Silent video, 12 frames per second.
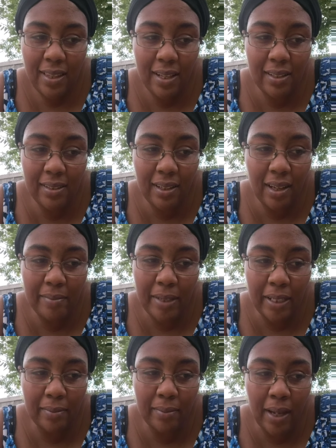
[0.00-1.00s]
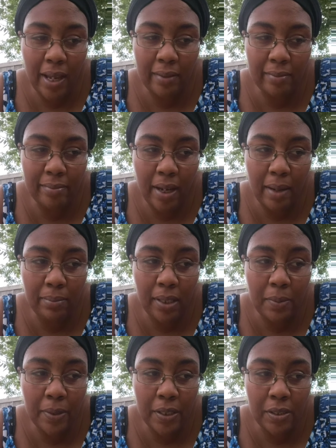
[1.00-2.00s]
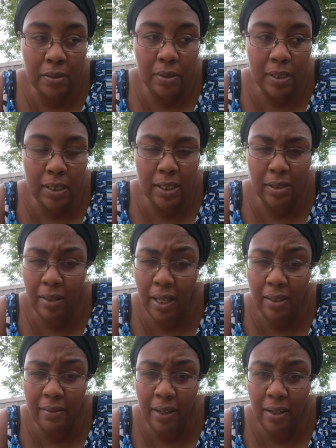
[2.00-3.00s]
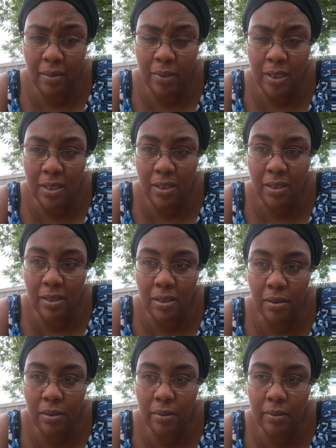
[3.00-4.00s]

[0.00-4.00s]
They, I mean, my my blood pressure was a little elevated, which is